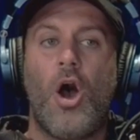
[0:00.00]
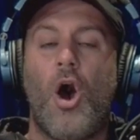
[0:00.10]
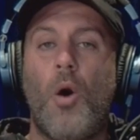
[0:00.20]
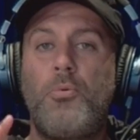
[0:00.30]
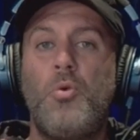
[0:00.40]

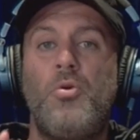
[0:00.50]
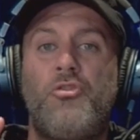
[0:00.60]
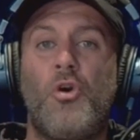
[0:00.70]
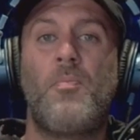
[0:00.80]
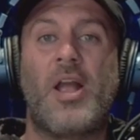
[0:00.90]
Hope you
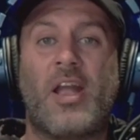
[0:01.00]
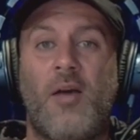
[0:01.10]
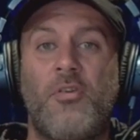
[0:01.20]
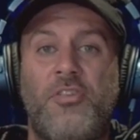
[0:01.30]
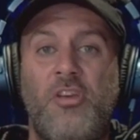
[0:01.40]
enjoyed my
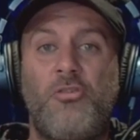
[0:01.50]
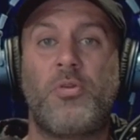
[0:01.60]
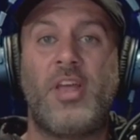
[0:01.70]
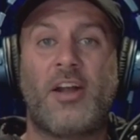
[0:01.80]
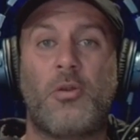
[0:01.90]

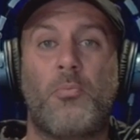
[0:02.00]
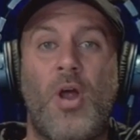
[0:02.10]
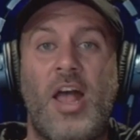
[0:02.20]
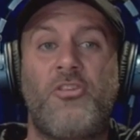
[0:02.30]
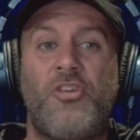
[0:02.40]
conversation with Dr.
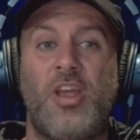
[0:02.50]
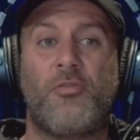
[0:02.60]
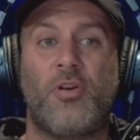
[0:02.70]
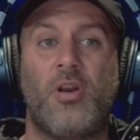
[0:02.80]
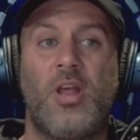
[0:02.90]
Brad
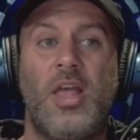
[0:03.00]
Schaeffer.